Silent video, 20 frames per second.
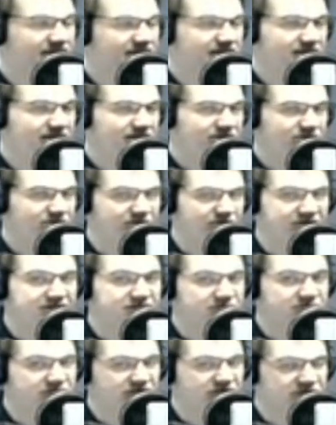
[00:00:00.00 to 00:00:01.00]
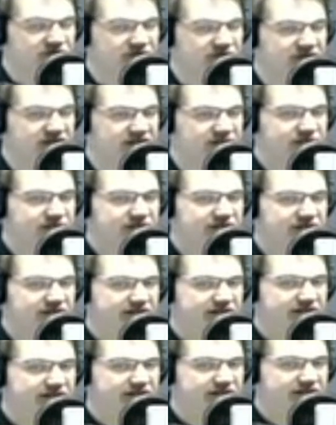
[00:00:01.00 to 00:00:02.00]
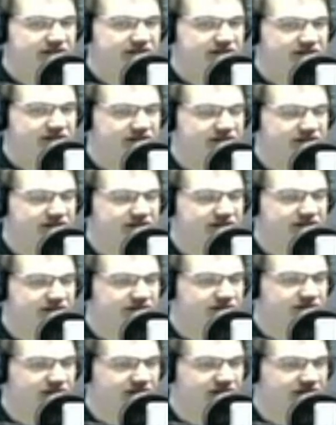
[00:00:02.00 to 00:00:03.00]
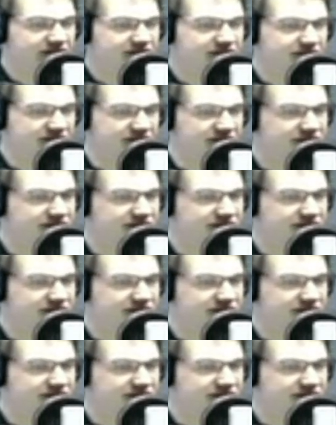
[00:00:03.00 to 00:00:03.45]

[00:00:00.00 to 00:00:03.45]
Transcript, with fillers: or even programs, like change is